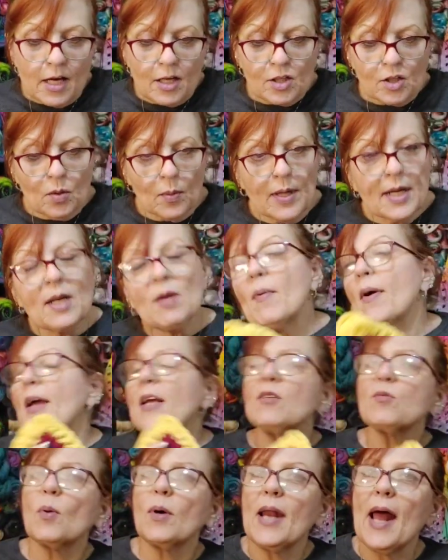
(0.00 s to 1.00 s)
So
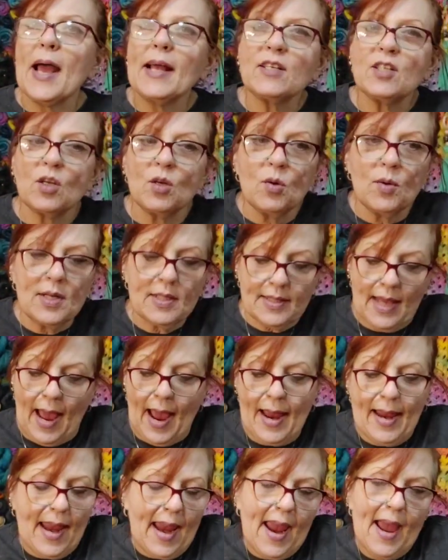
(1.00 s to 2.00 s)
anyways, what I do is
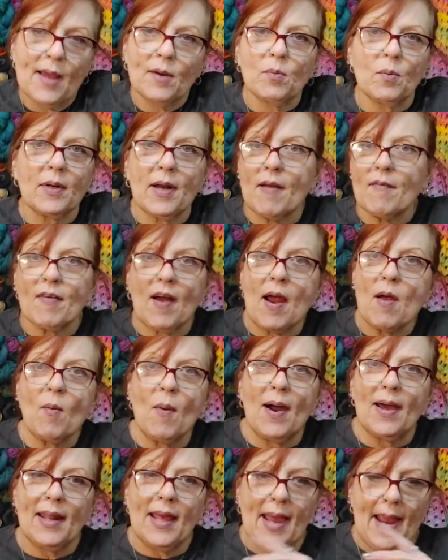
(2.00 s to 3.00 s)
I add whatever I
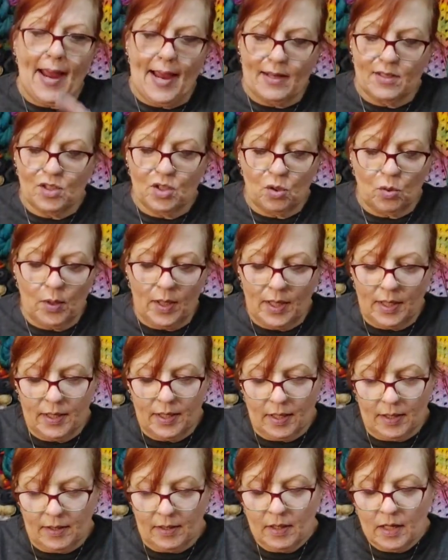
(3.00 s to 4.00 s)
want to add to
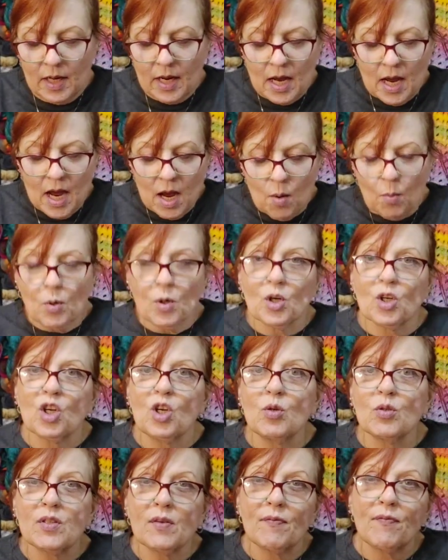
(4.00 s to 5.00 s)
it. And we're
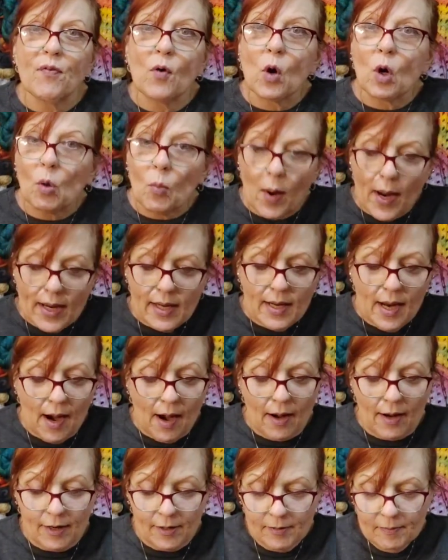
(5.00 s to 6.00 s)
using four weight
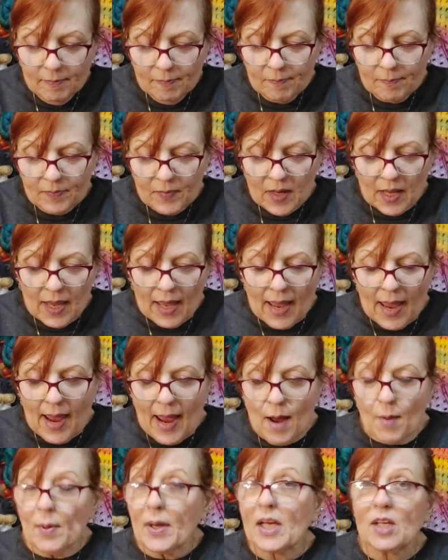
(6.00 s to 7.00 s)
yarn.
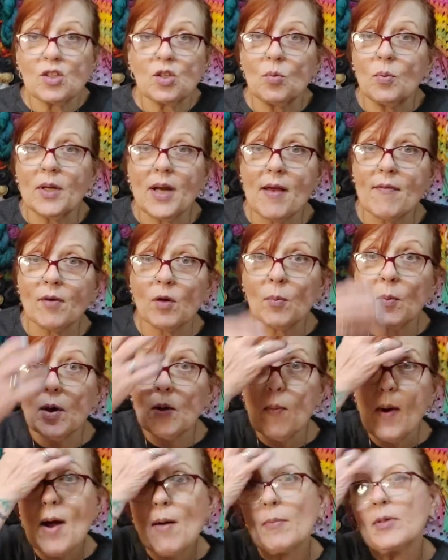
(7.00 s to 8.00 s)
And we can do whatever
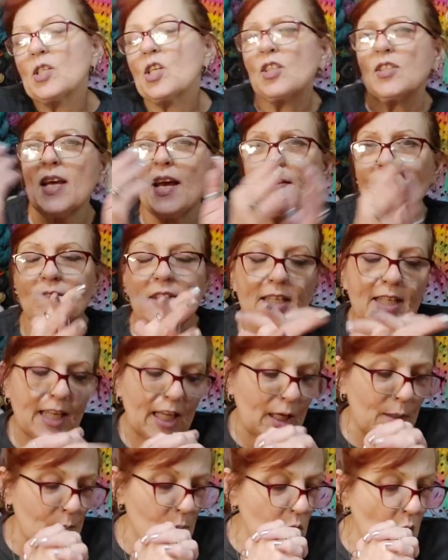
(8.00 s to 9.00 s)
we want. We just have to
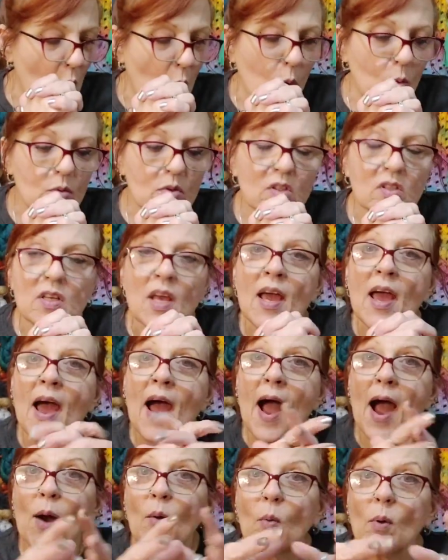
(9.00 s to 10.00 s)
keep notes
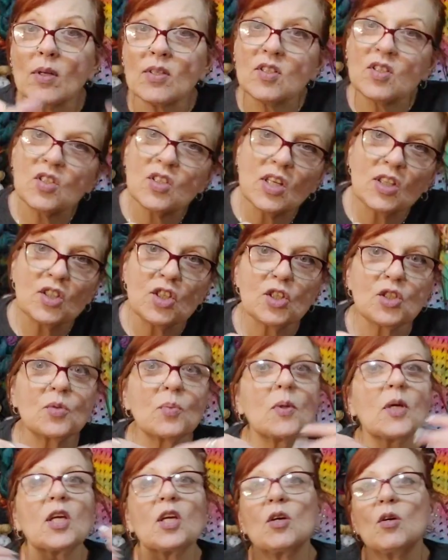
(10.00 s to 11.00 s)
on what stitches
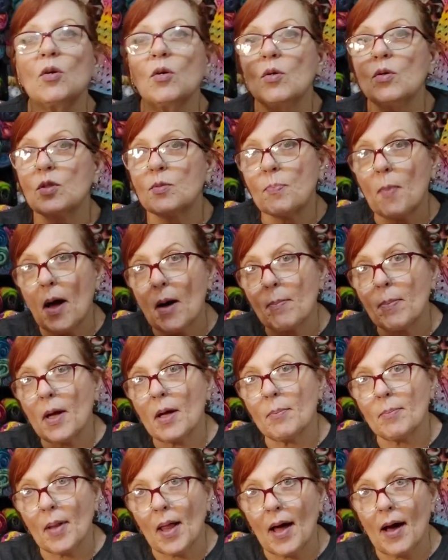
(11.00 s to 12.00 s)
we use, blah,
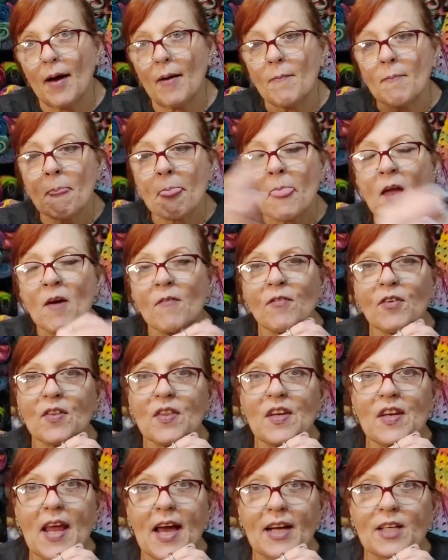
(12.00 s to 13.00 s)
blah, blah, for
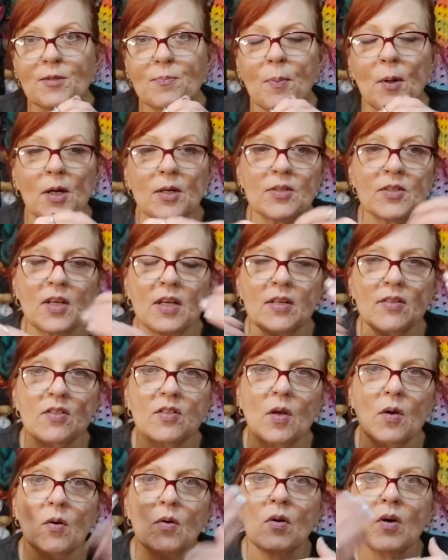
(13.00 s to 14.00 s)
the next person.
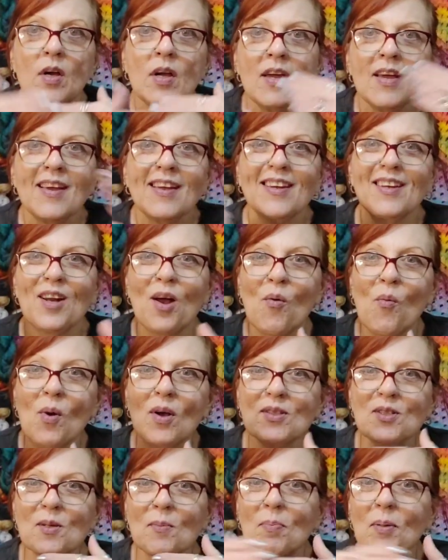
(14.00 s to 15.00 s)
So, you know,
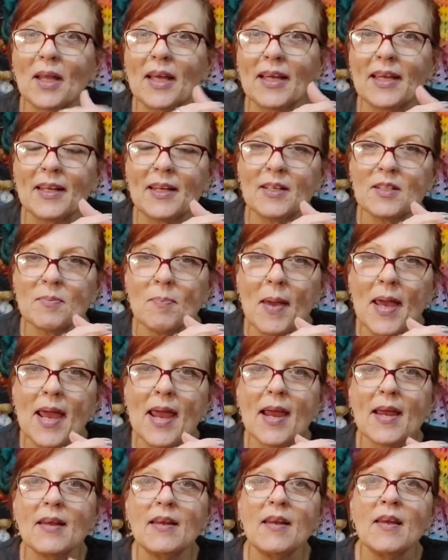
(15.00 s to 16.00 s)
once a blanket is
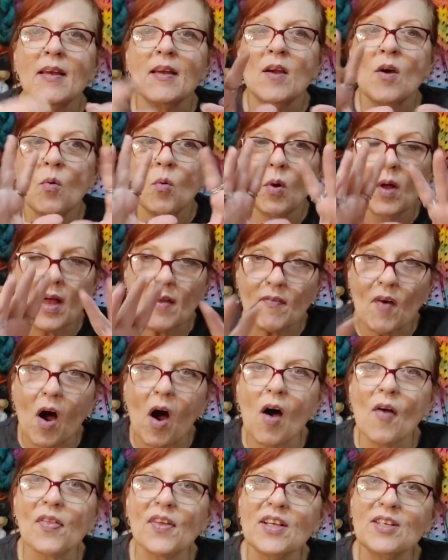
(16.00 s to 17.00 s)
made, we'll have
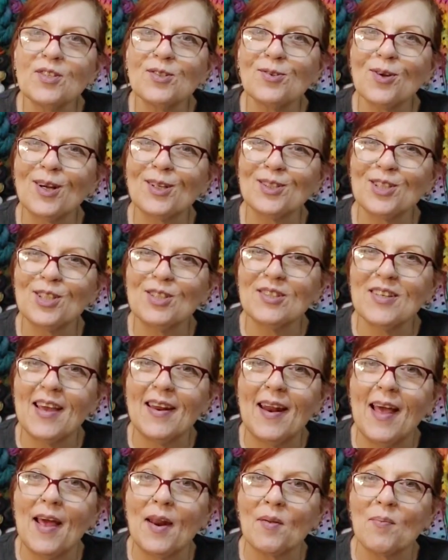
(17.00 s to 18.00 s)
all the instructions
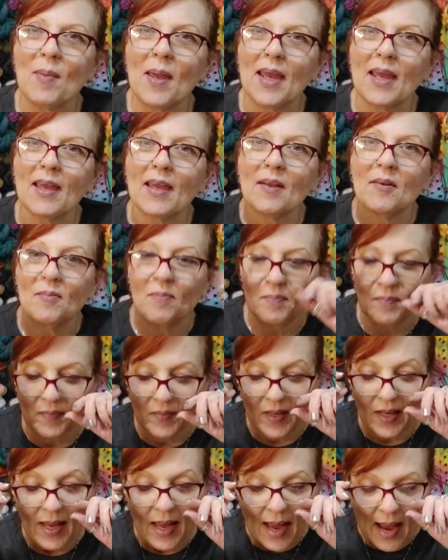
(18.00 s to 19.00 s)
on how to make it.
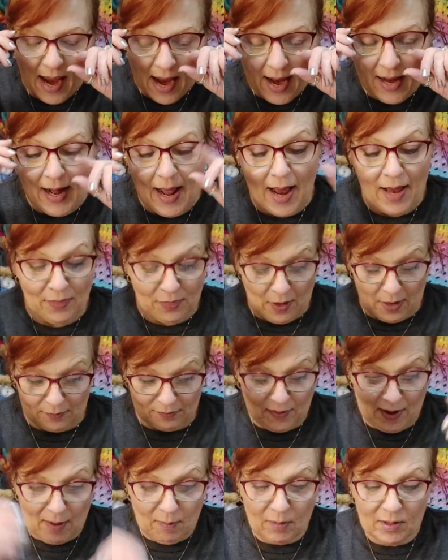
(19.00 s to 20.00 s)
And I
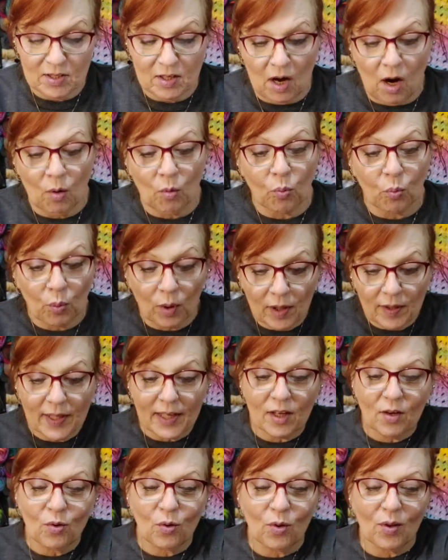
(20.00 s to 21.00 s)
thought that was a
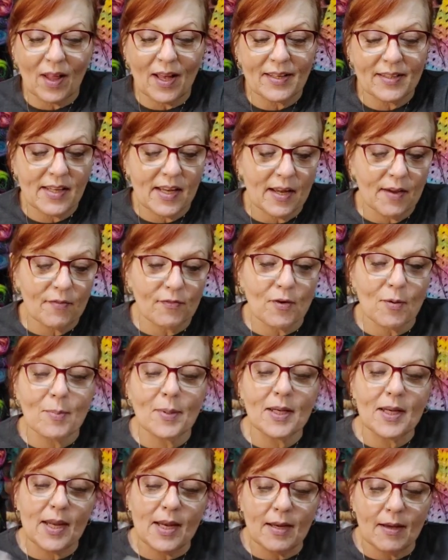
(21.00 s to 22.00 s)
really cool idea from
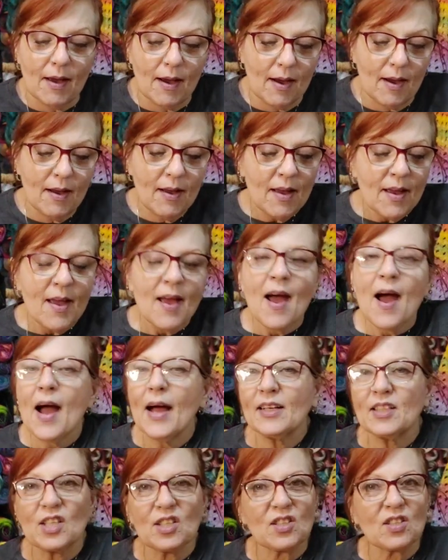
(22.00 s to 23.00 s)
Anita.
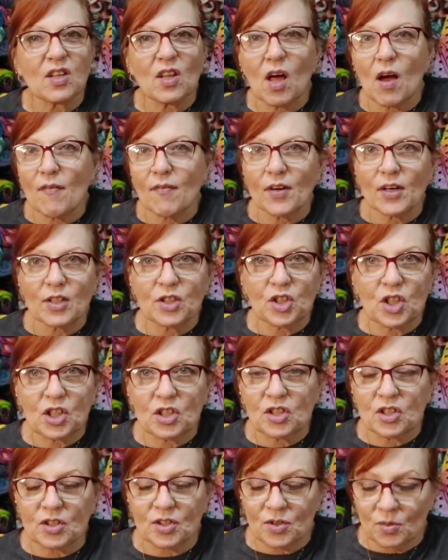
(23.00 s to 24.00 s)
I just love her.
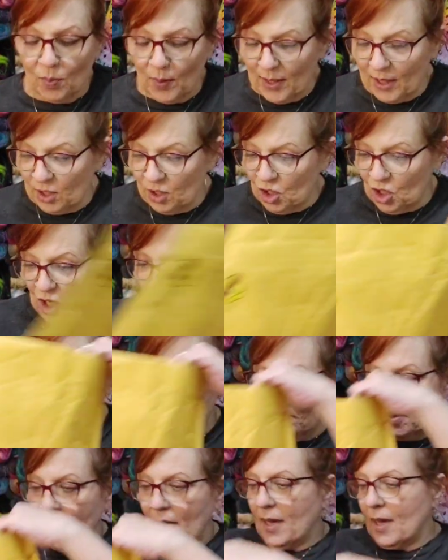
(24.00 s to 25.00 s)
She's as sweet as she
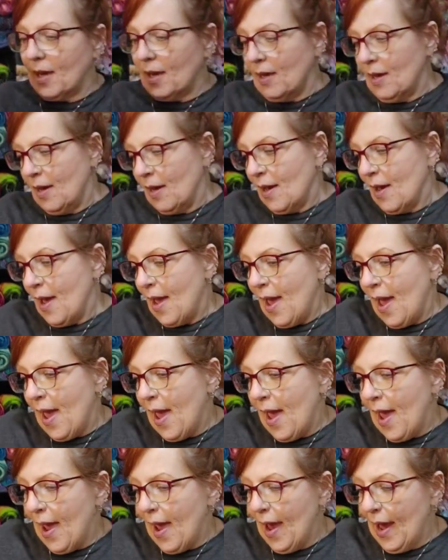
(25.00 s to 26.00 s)
can be.
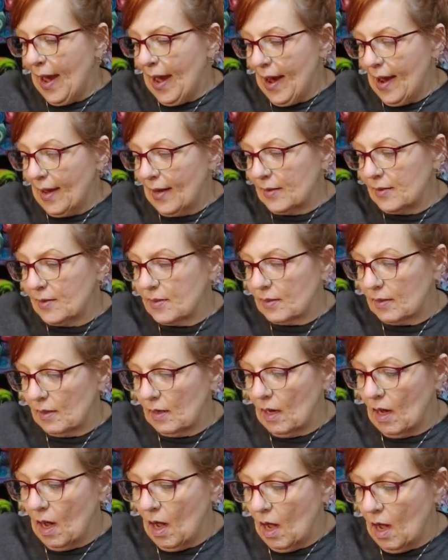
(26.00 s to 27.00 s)
And
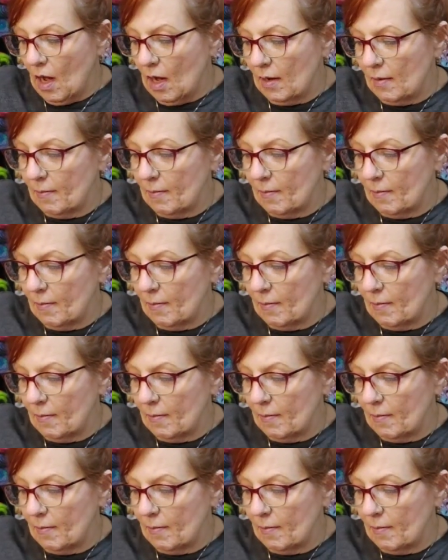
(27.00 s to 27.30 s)
uh,